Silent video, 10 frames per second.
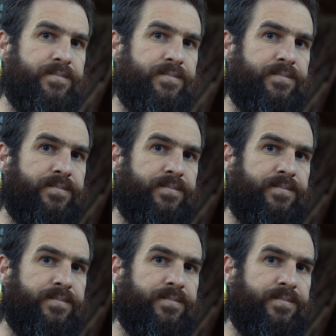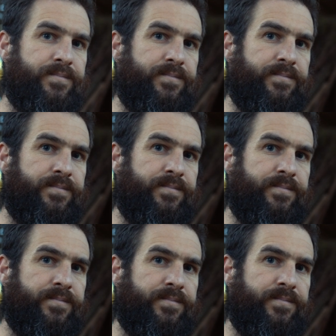
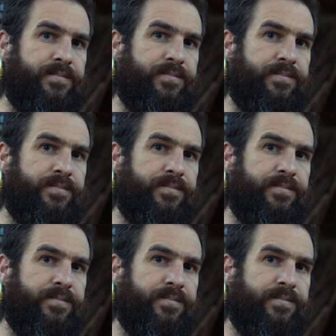(no one is talking)